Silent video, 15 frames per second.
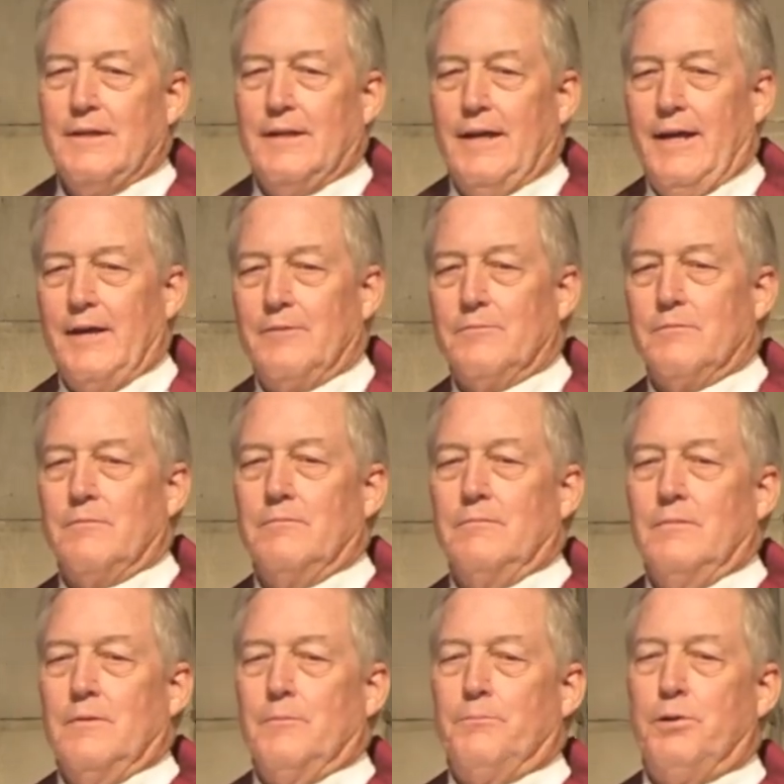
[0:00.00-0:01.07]
and
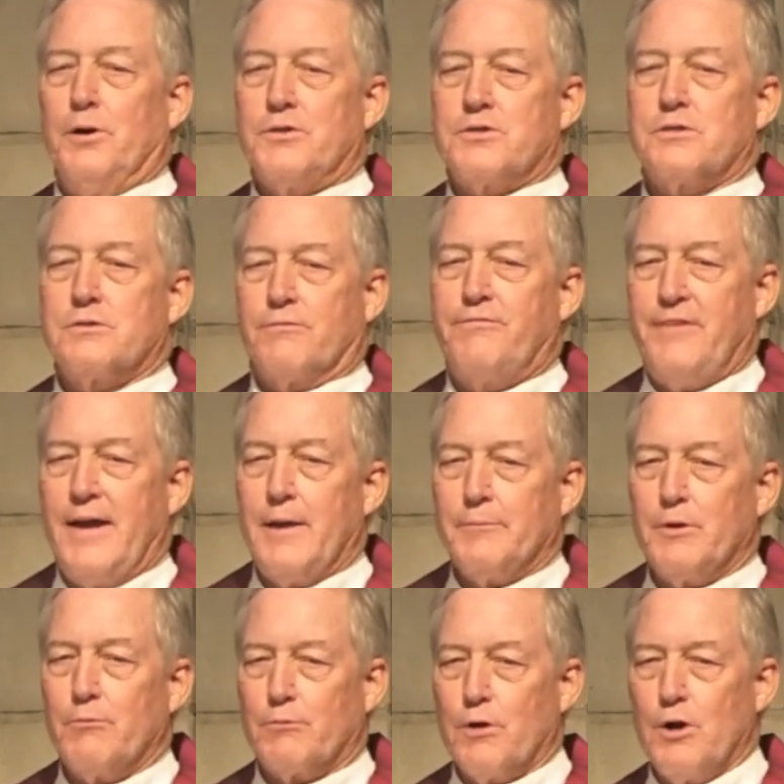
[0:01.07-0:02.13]
puts the
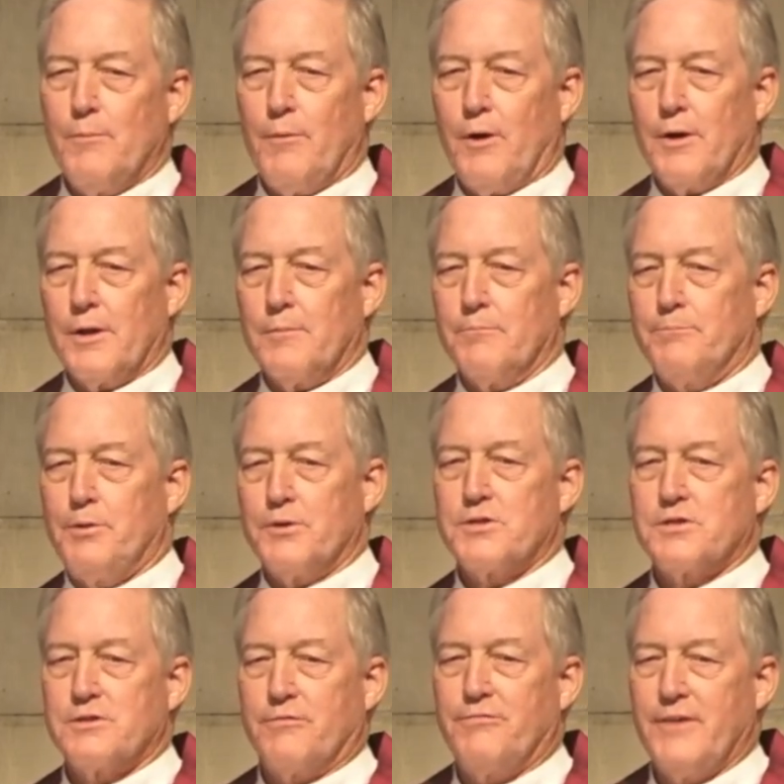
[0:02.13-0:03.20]
family robe on him, puts
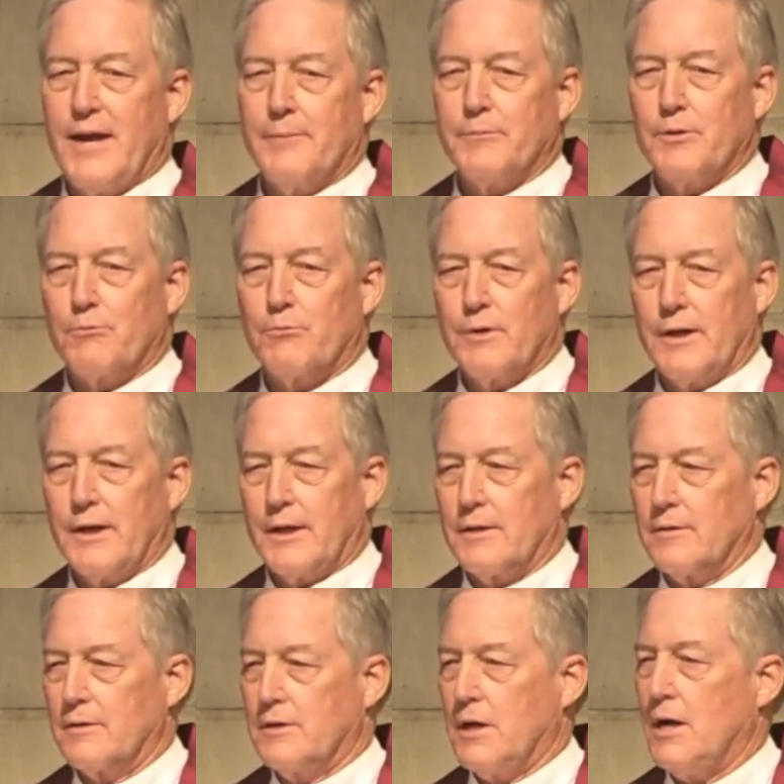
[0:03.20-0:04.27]
the family ring.
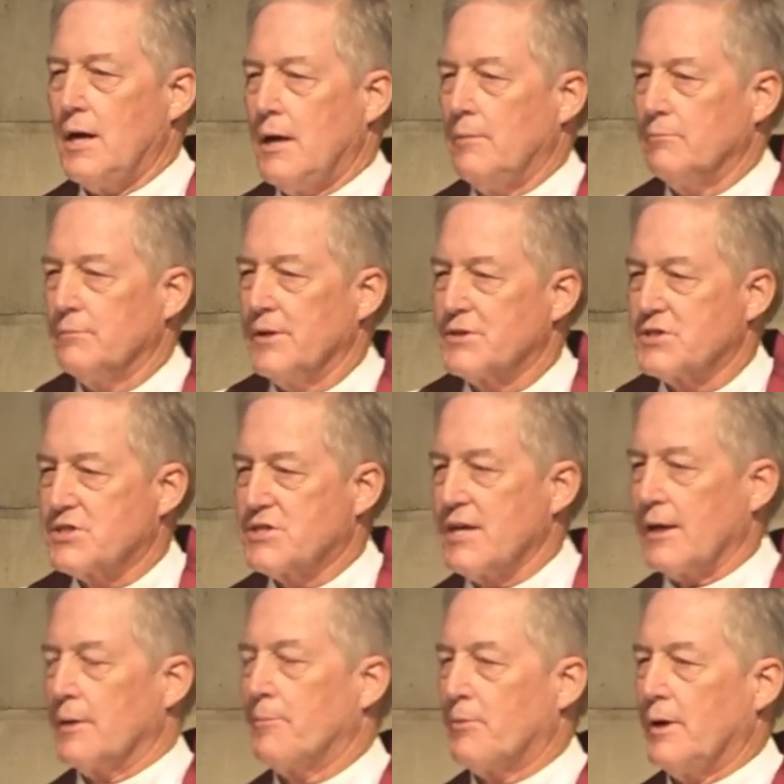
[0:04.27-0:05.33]
Come, let's
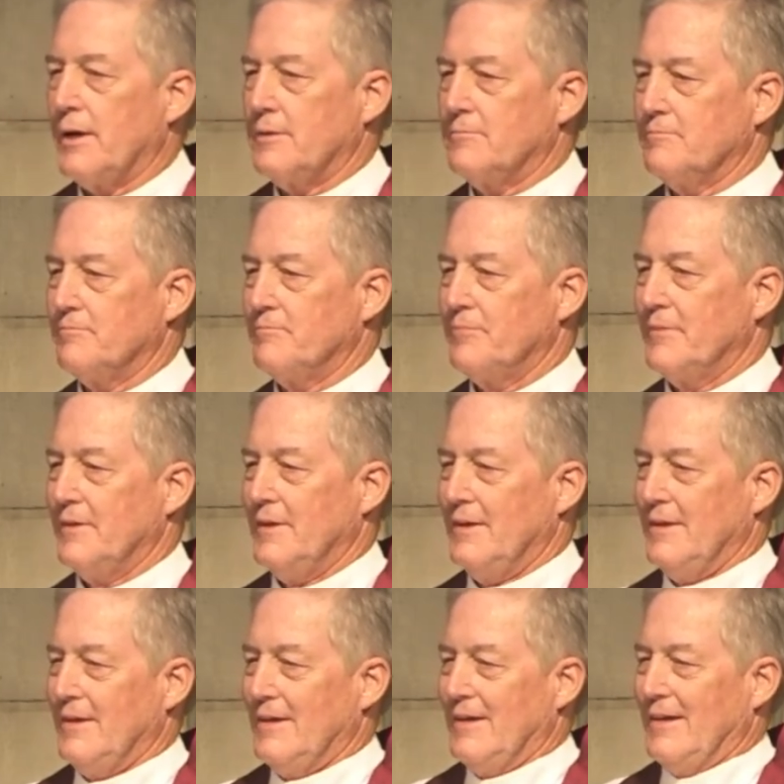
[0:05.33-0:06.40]
celebrate.
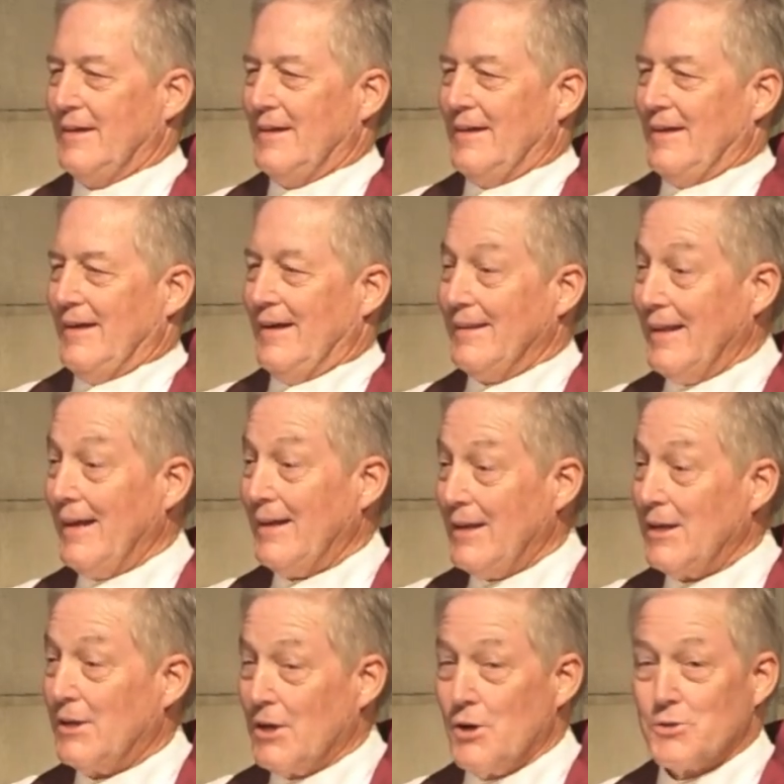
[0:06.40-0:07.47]
And then
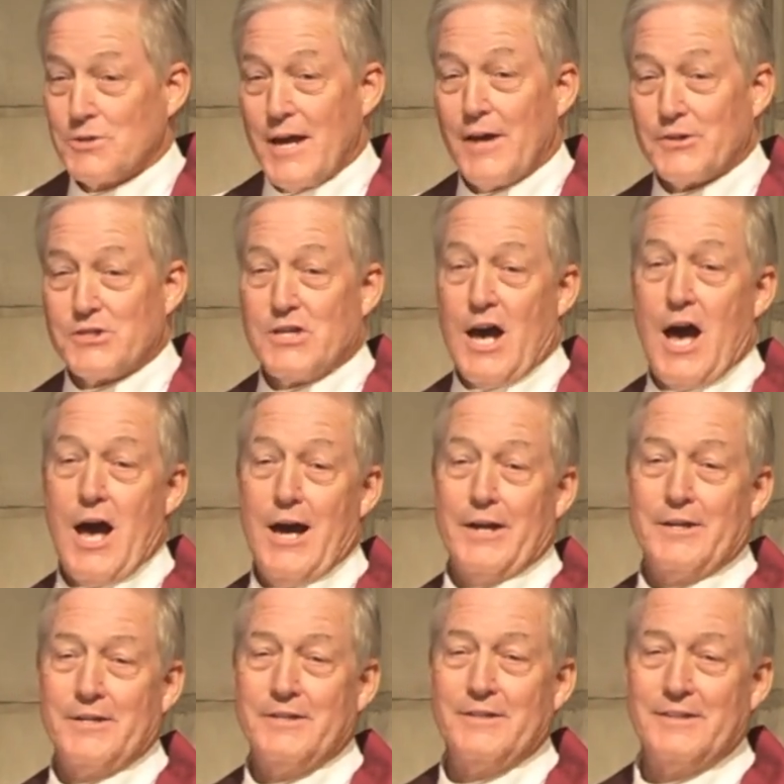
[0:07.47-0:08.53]
he goes outside
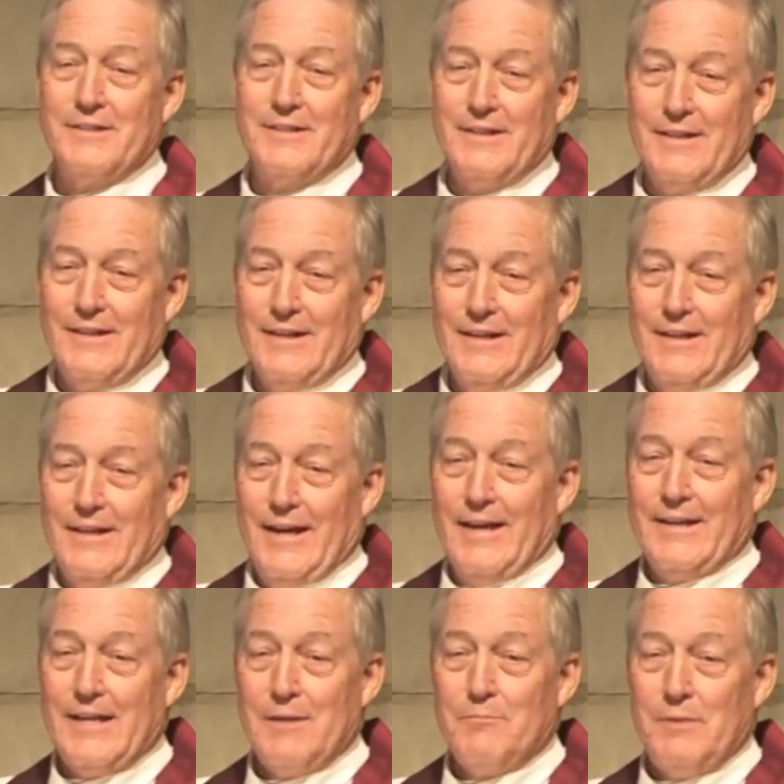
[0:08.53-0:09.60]

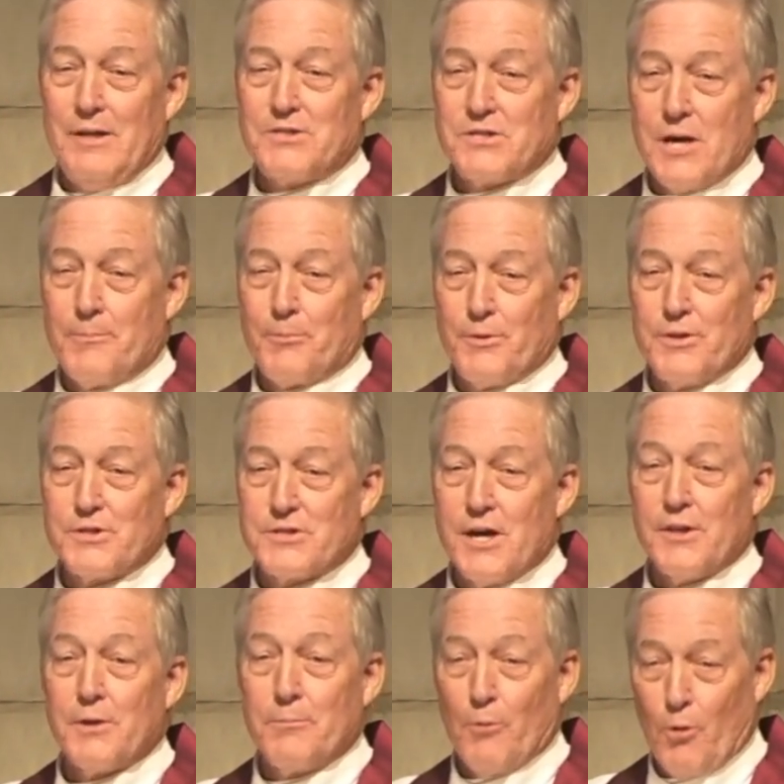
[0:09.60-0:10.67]
and he meets up with his
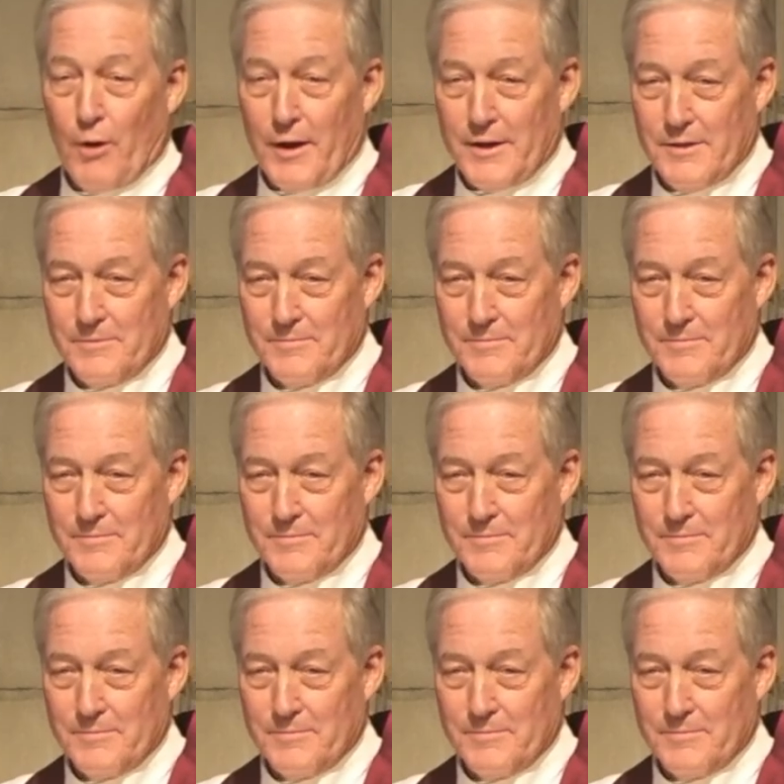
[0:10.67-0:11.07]
other boy.